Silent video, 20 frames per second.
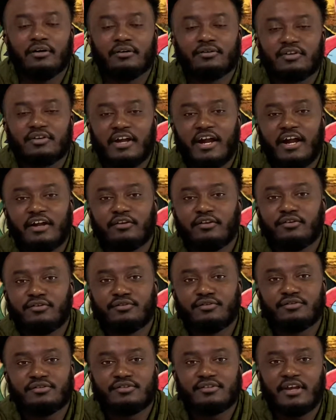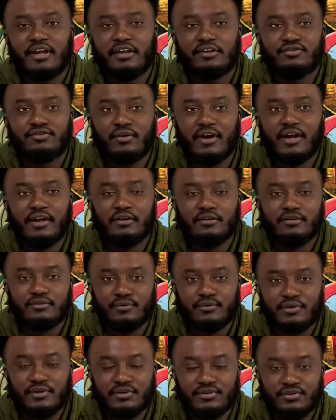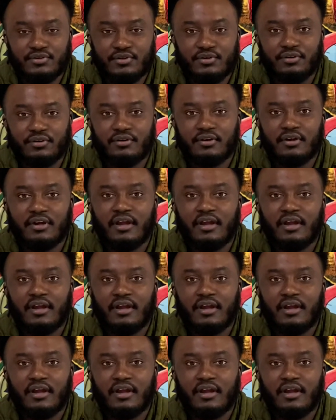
Kaido used a dragon twister,